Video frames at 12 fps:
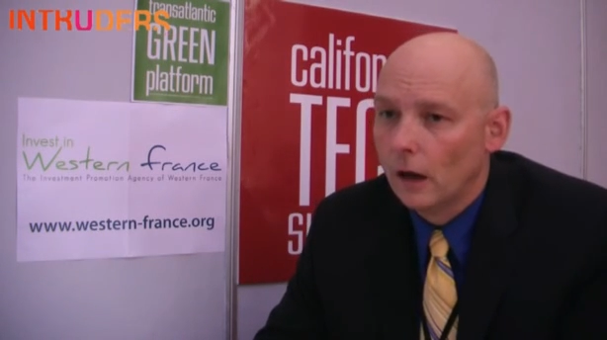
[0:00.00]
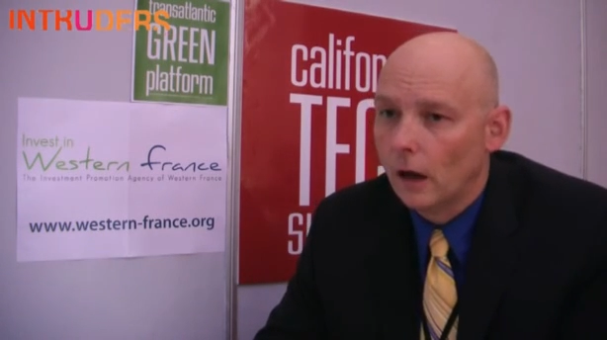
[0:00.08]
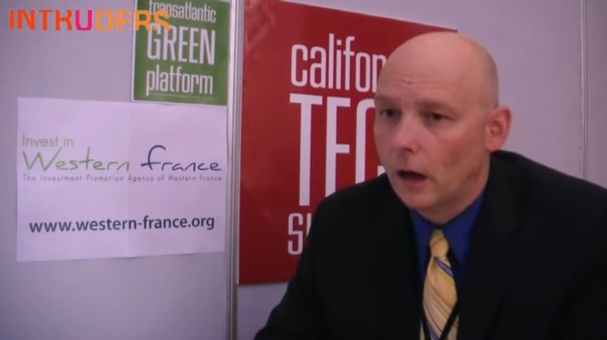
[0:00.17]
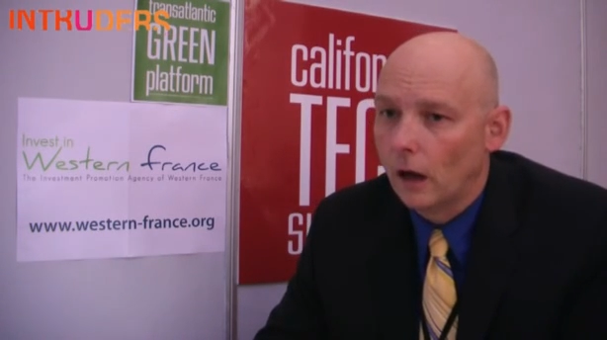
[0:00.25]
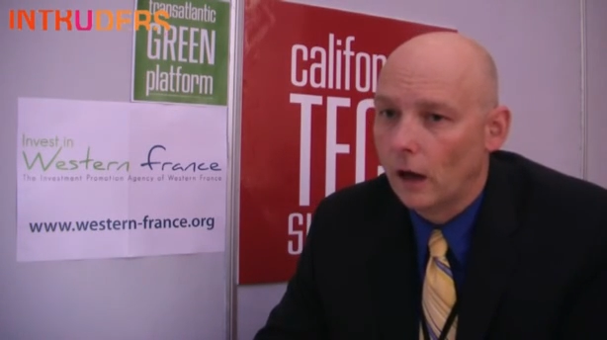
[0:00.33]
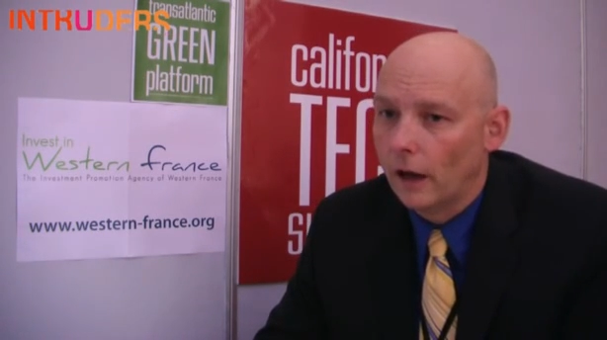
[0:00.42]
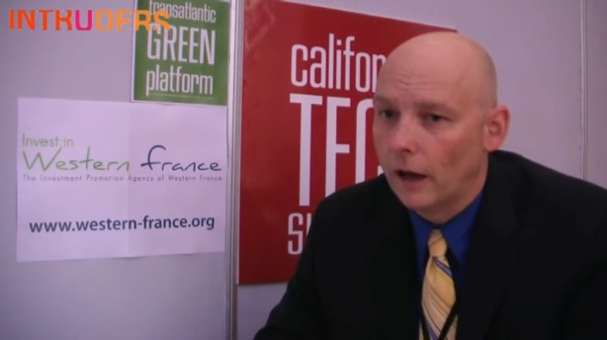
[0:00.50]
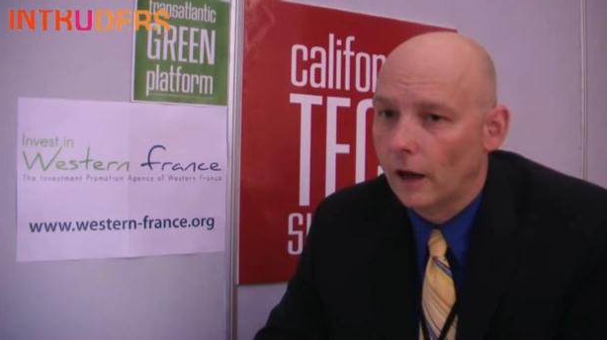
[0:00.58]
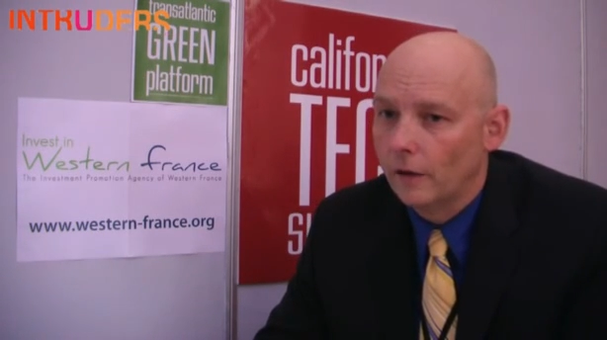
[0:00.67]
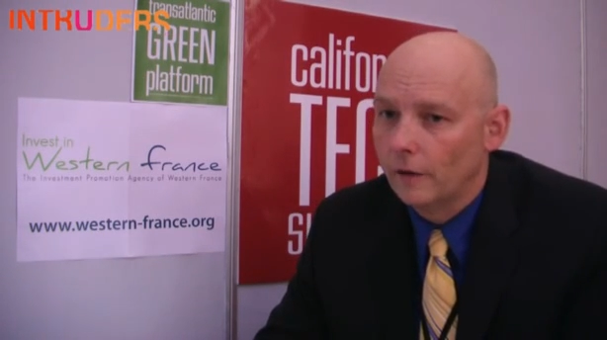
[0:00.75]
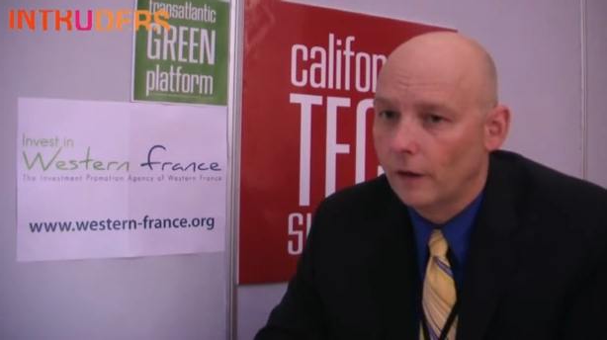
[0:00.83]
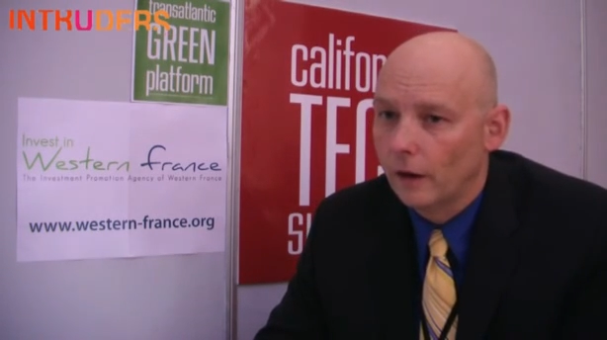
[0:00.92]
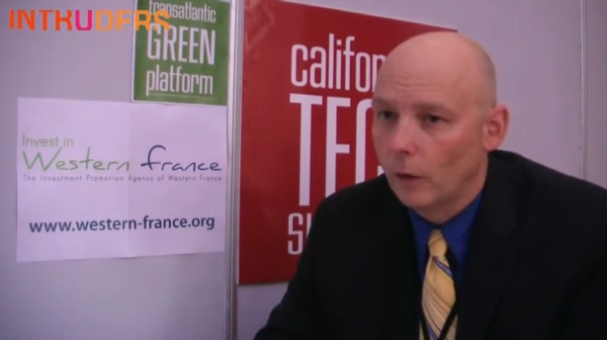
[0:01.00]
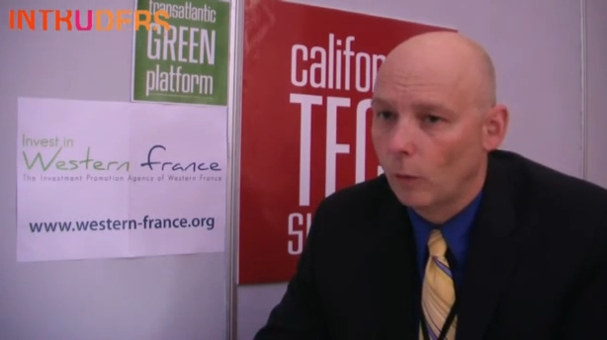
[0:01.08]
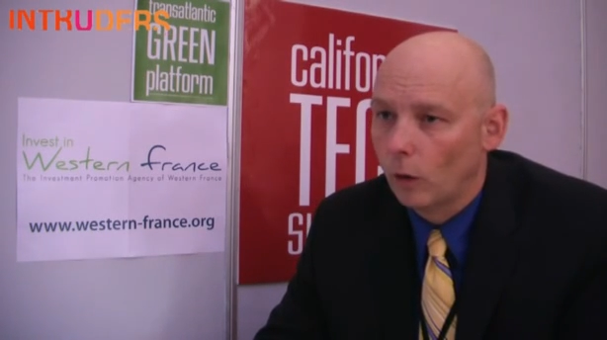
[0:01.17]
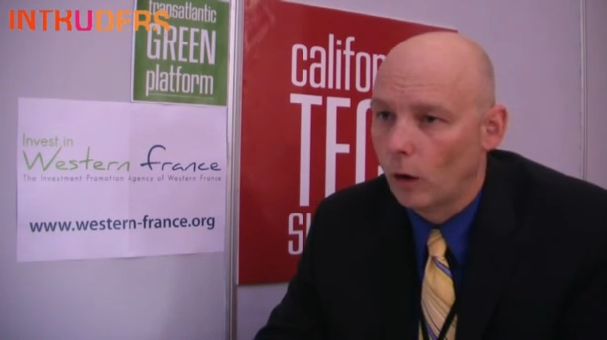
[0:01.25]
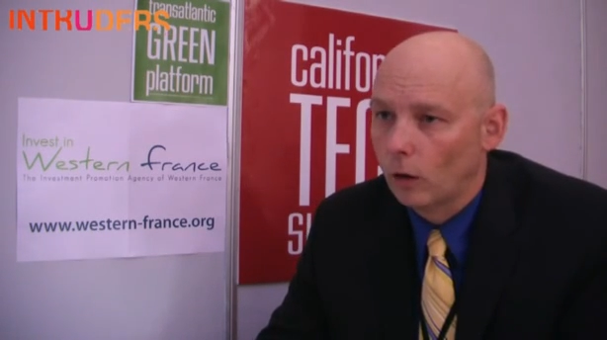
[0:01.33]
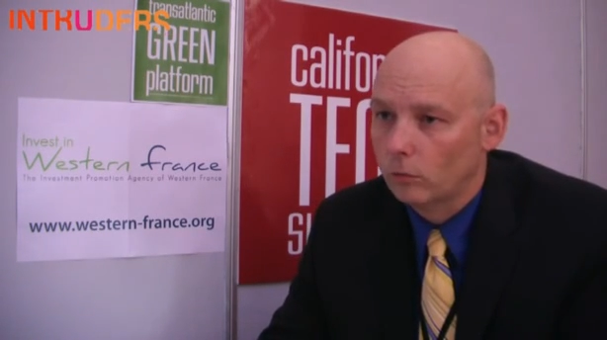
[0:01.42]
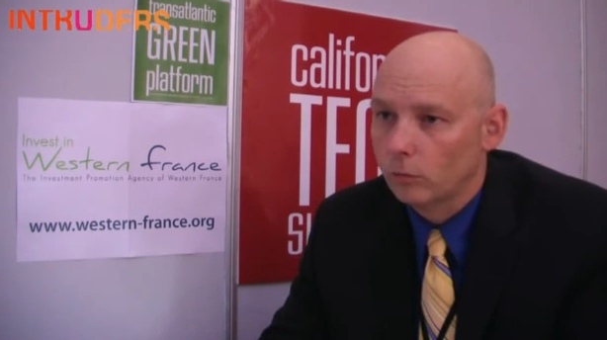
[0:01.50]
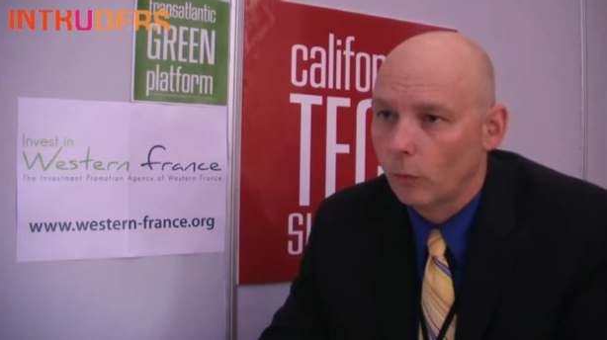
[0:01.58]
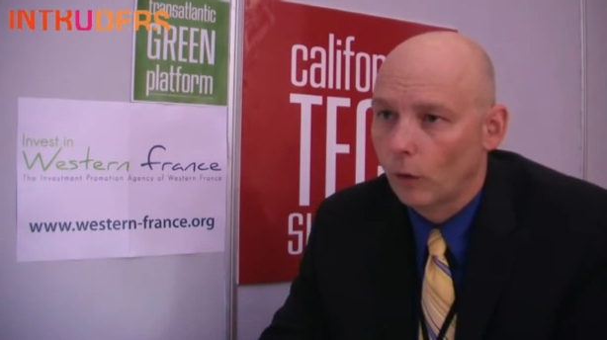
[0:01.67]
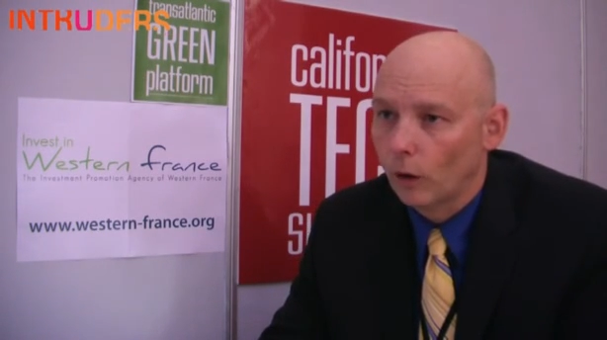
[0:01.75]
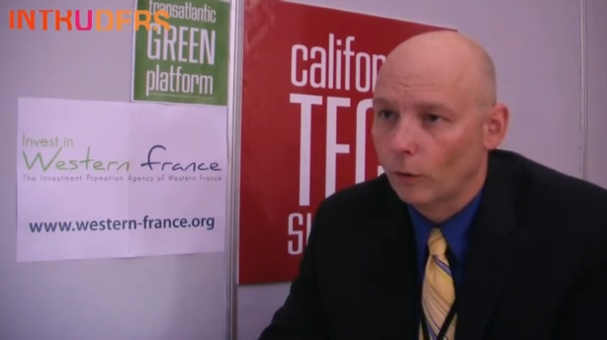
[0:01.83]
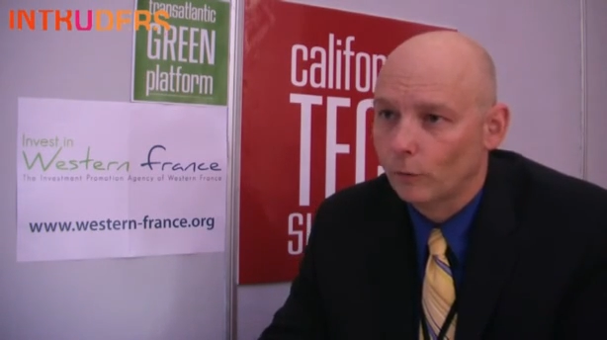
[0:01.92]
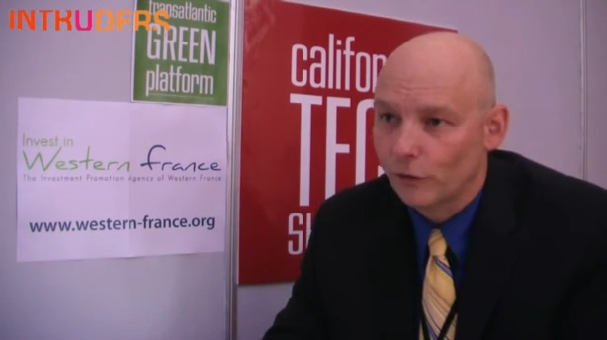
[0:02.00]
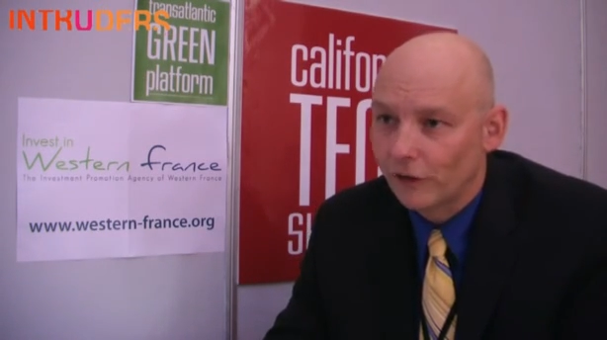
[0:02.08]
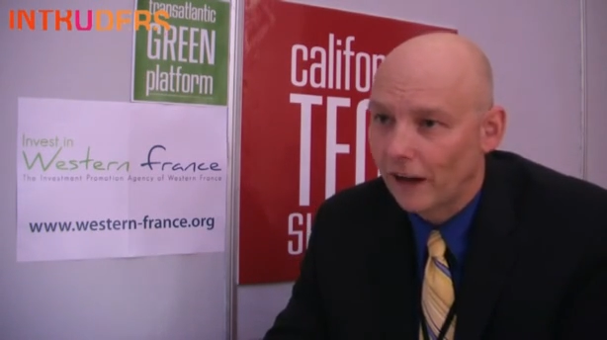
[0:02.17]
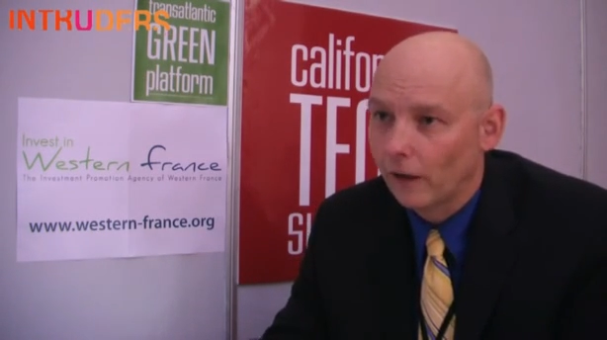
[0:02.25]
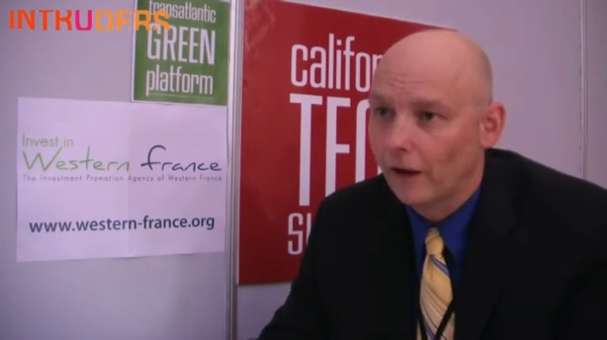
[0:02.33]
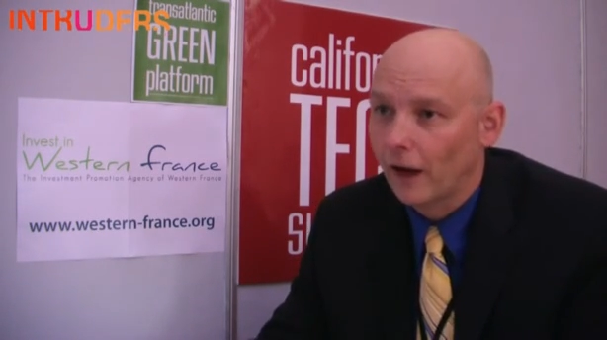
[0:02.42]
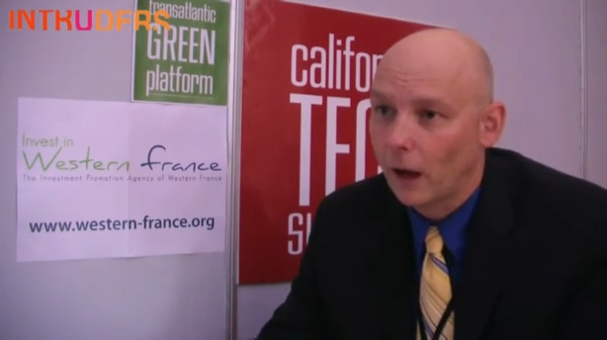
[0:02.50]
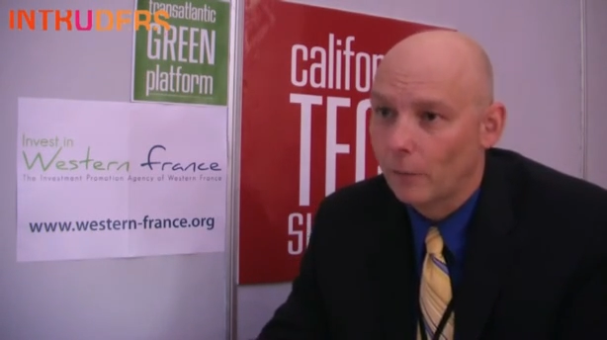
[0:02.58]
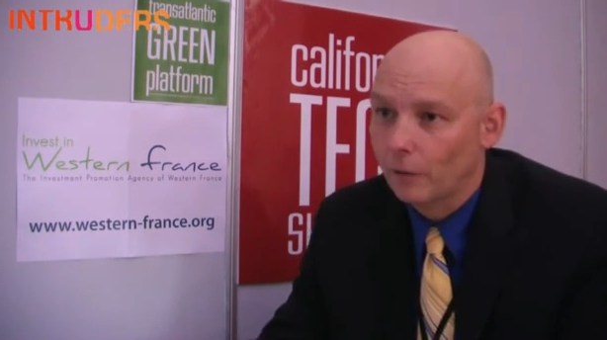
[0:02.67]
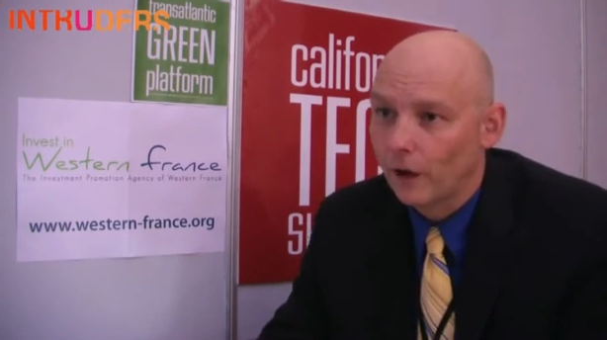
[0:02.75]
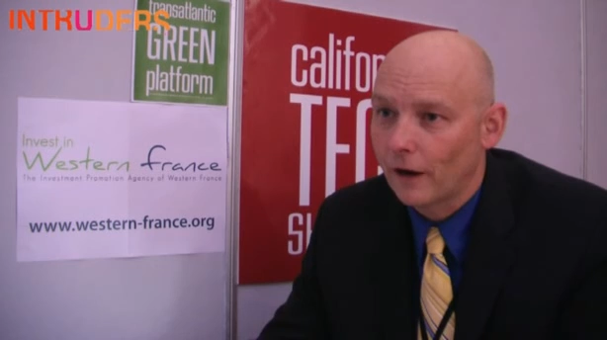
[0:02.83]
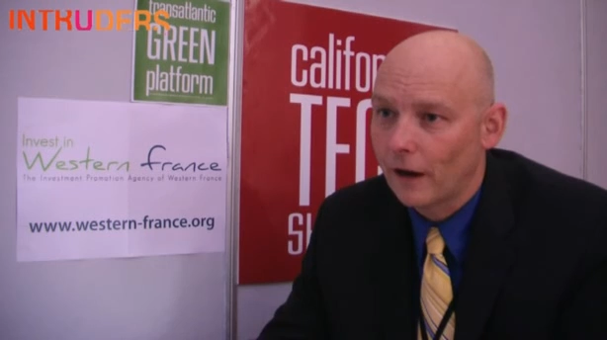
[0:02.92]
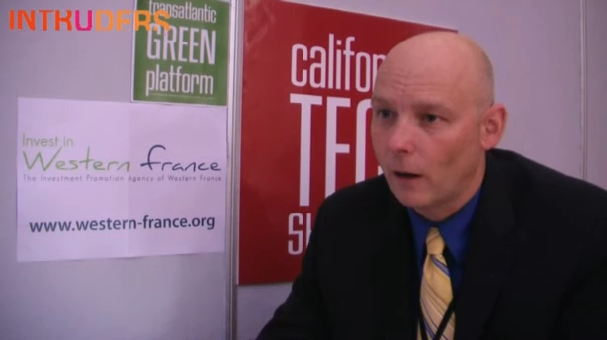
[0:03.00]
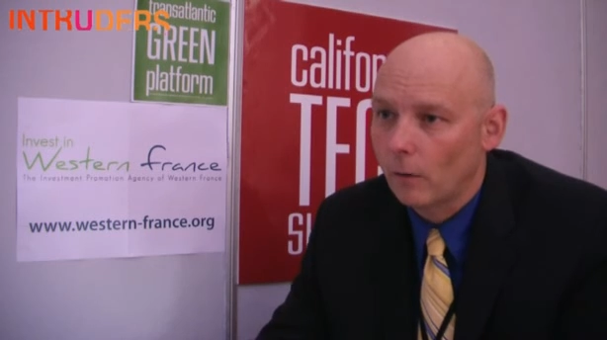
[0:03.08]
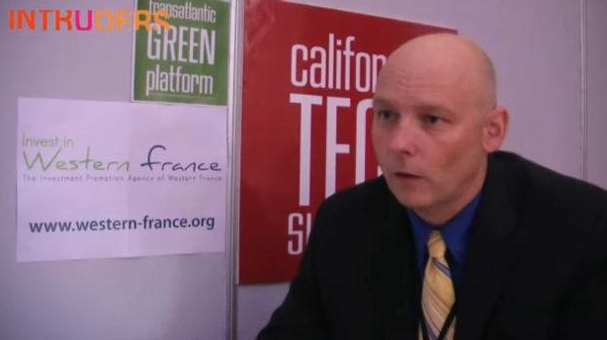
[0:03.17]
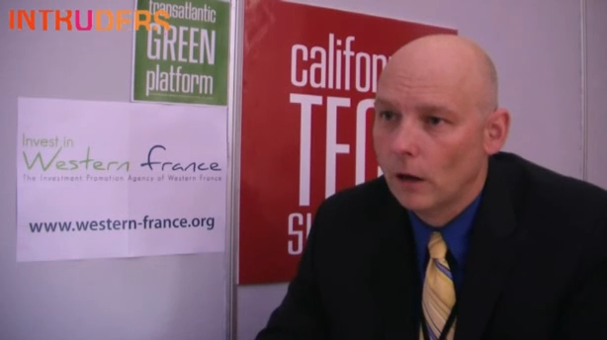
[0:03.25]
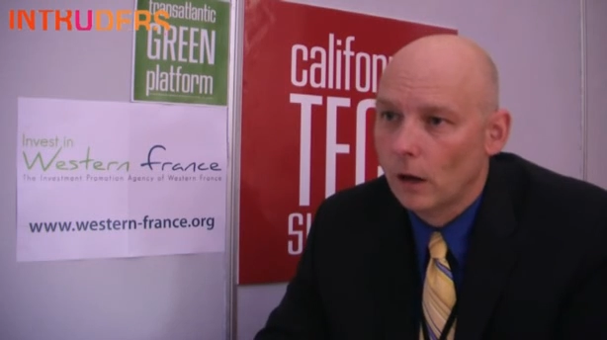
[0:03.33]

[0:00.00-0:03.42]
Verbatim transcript: uh, and uh, we're we're scaling up right now.